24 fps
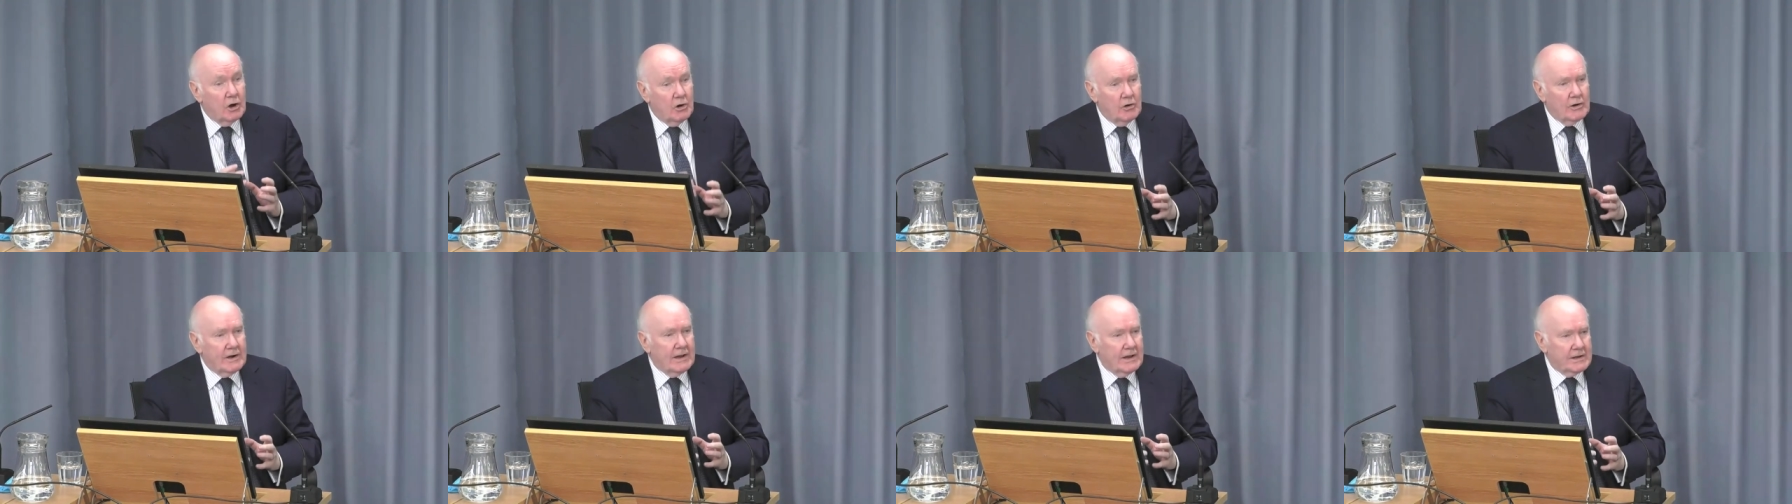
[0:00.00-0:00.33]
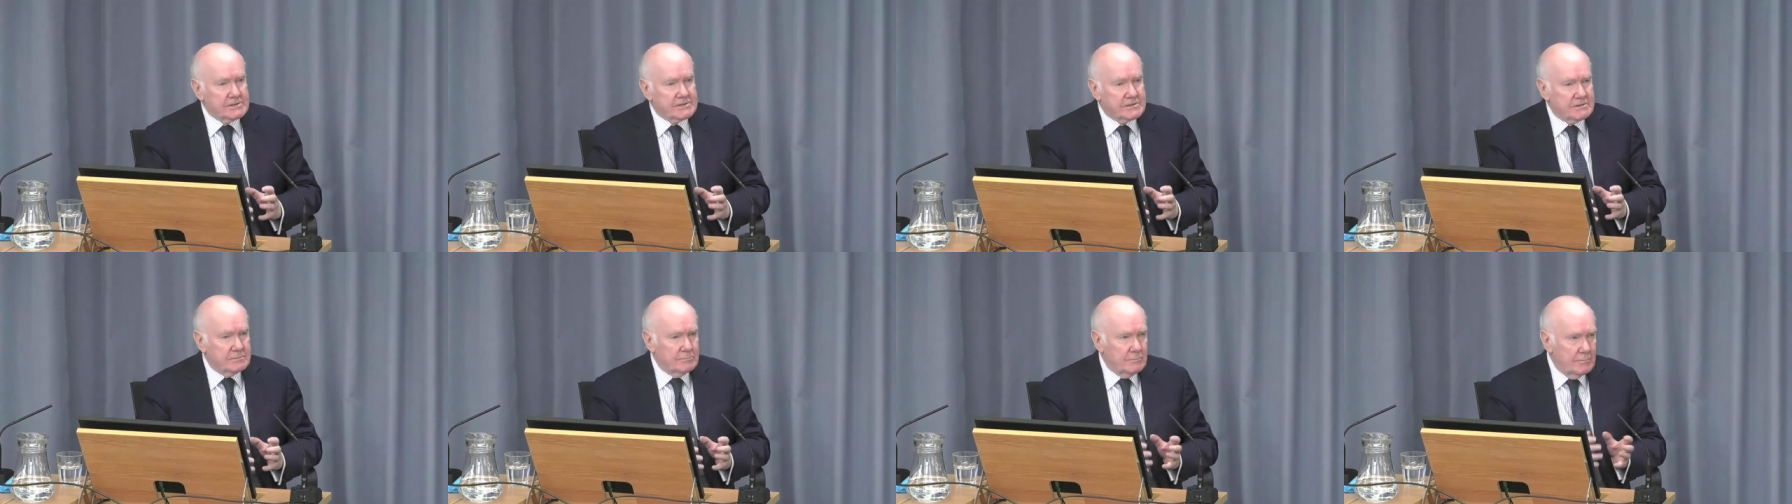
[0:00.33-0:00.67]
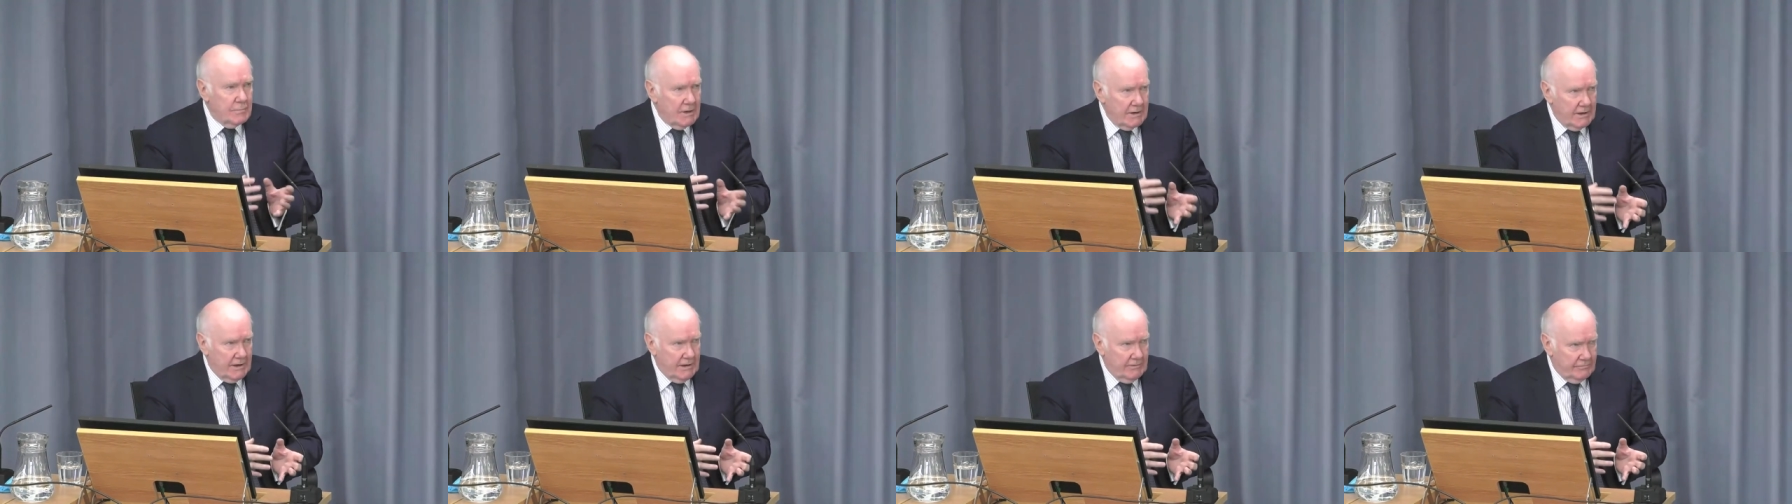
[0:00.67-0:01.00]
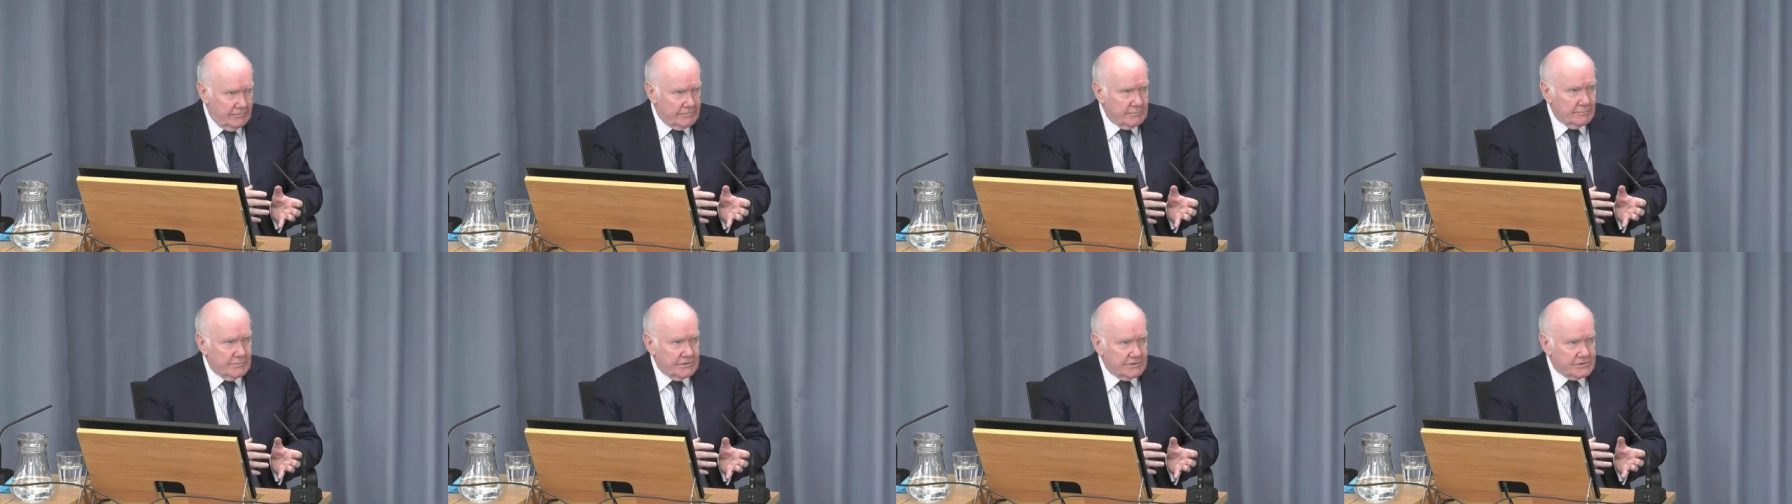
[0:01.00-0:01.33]
or extra money
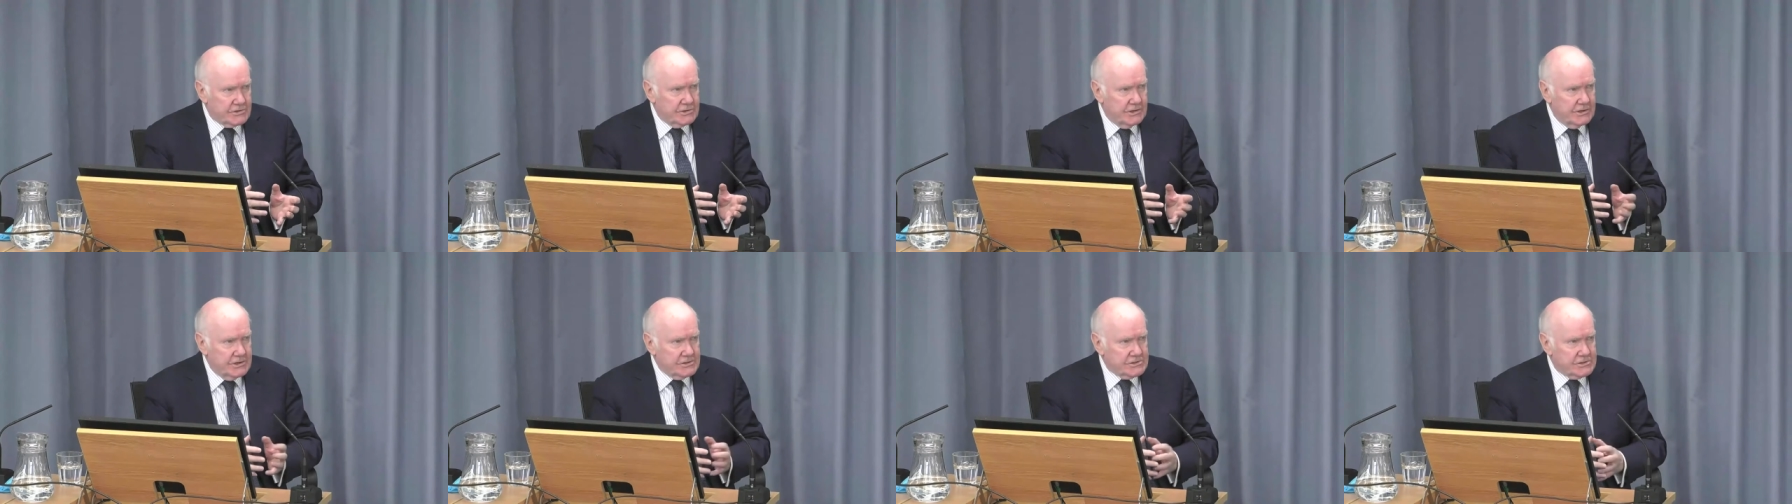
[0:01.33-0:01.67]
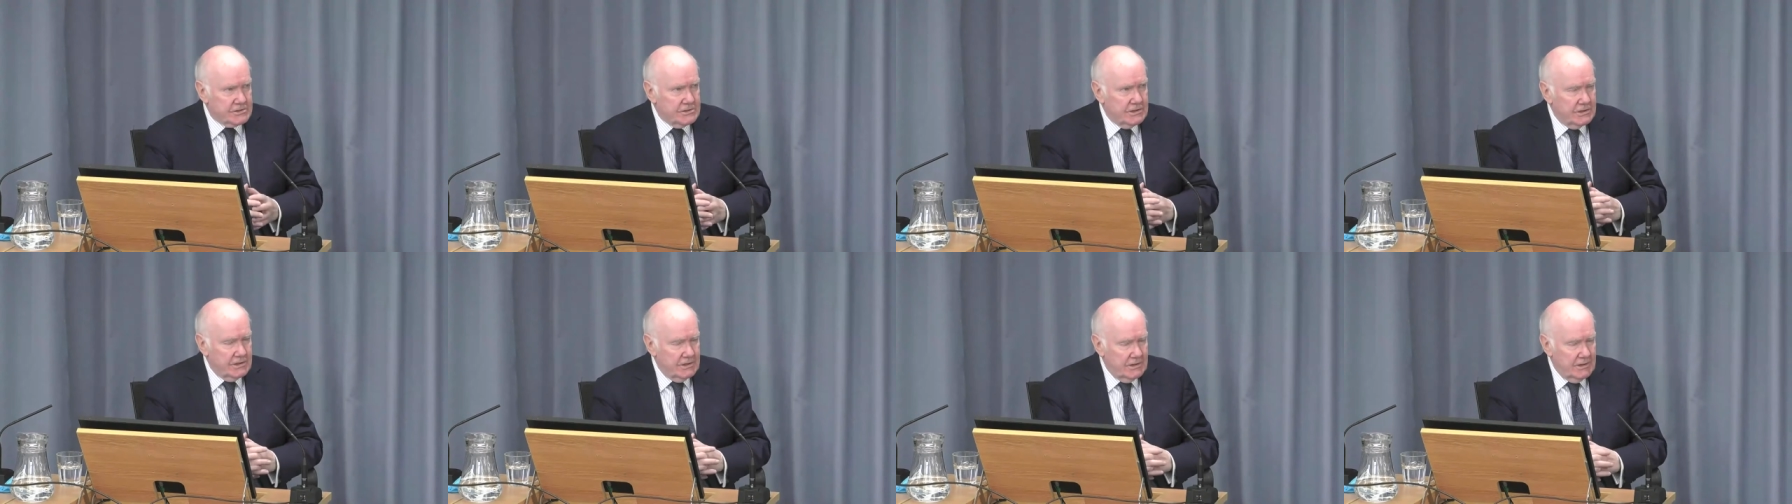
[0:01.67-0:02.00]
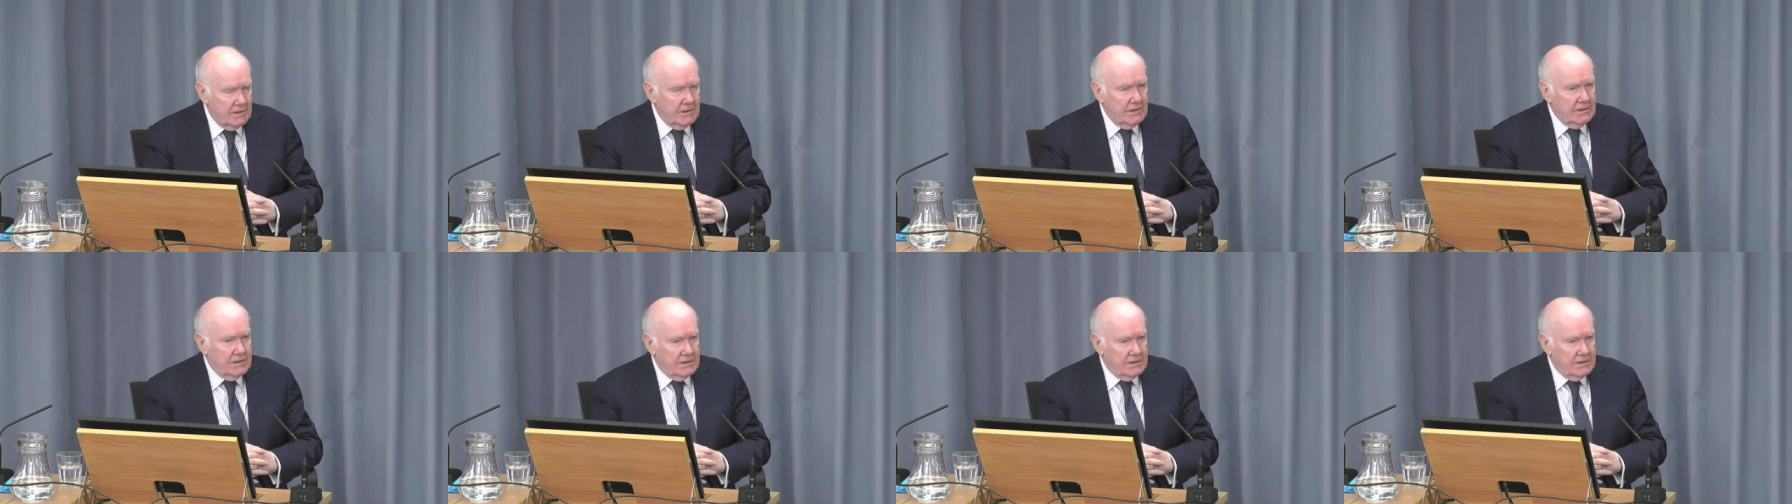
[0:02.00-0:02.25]
from the Treasury,